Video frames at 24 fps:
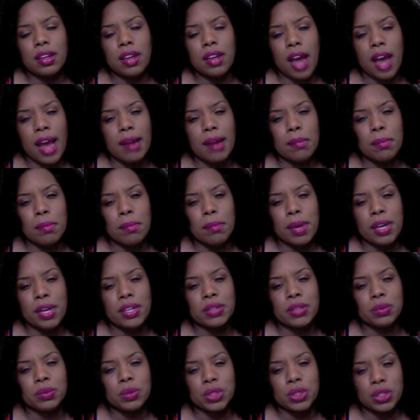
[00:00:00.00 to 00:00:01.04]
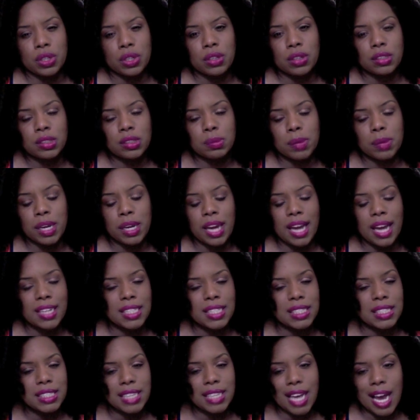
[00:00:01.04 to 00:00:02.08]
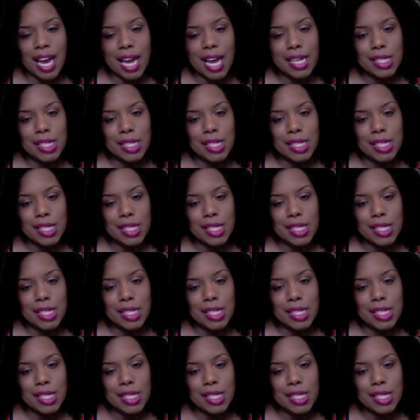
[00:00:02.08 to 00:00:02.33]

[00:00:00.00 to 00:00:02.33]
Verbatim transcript: gotten better results, but I did not.